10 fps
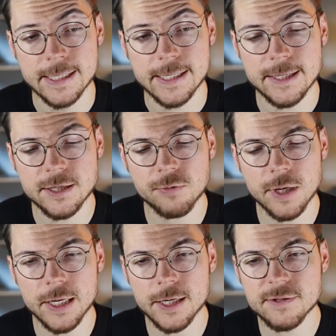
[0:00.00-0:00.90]
It's a
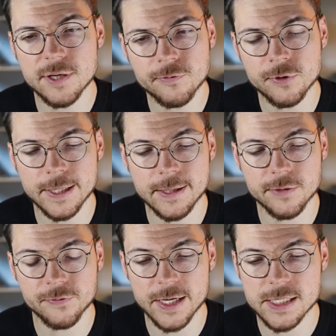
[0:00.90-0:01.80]
really different
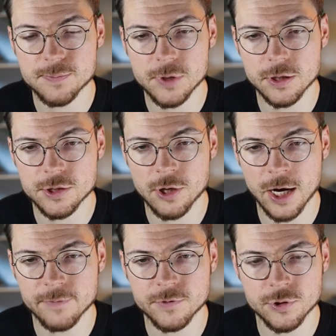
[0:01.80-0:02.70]
interface because you
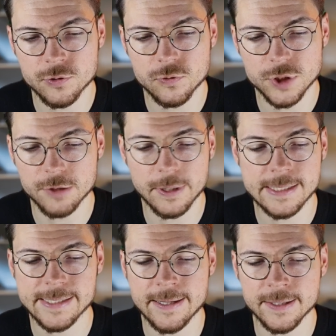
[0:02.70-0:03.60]
have to generate
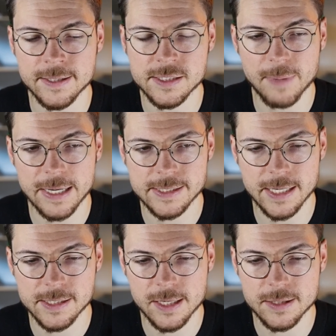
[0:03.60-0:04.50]
sentence by
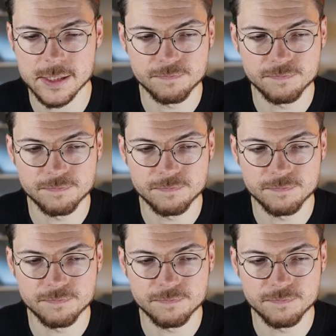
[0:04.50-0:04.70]
sentence.